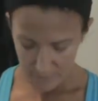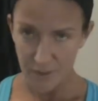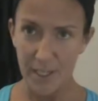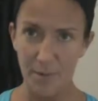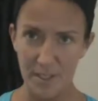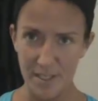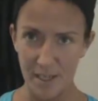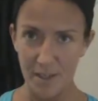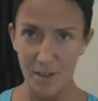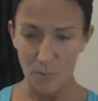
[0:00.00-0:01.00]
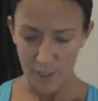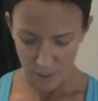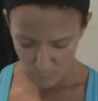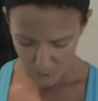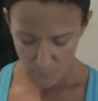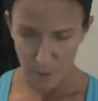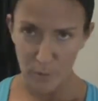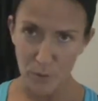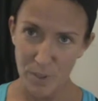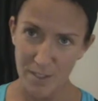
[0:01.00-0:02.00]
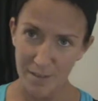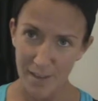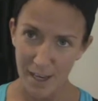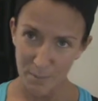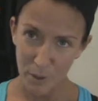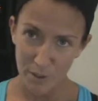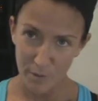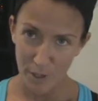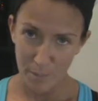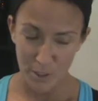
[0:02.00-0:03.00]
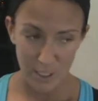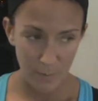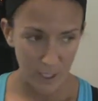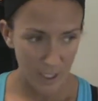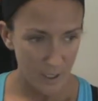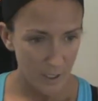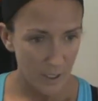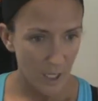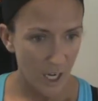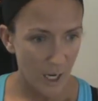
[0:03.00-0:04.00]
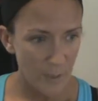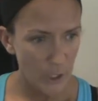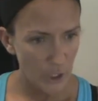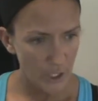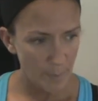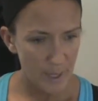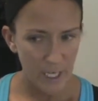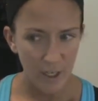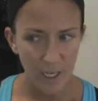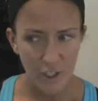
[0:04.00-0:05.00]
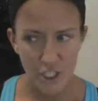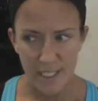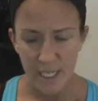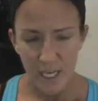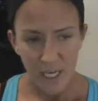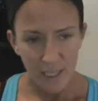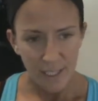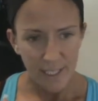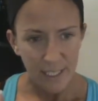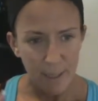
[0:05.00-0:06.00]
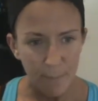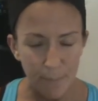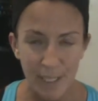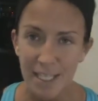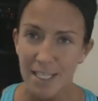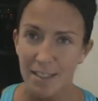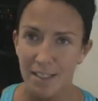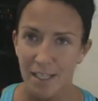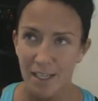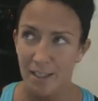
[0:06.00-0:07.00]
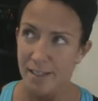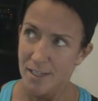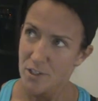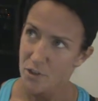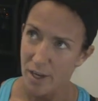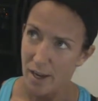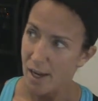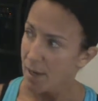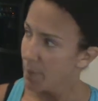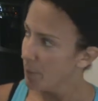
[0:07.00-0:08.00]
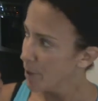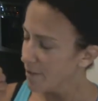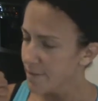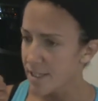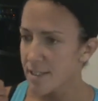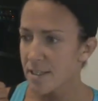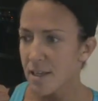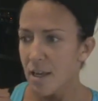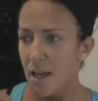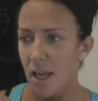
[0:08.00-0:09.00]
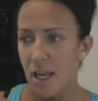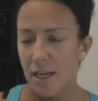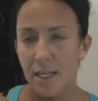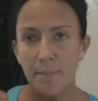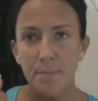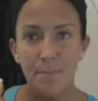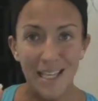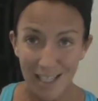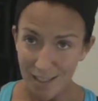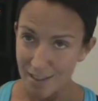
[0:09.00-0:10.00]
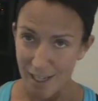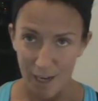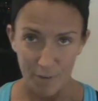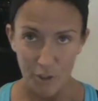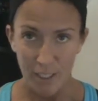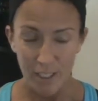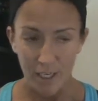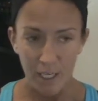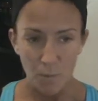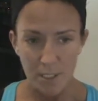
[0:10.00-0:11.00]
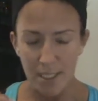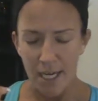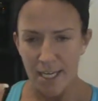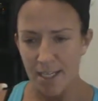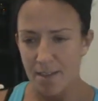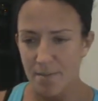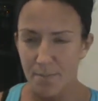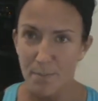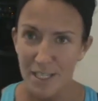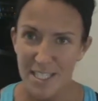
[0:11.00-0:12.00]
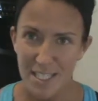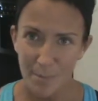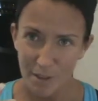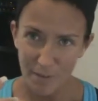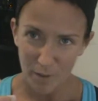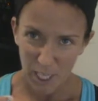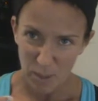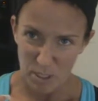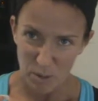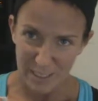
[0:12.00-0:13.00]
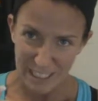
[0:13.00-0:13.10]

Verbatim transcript: can't really see, right here below my boobs, that part of your upper stomach, um, it hurt up there and just, like immediately yesterday, I had my breakfast, and immediately after eating, it was like my stomach felt like it was going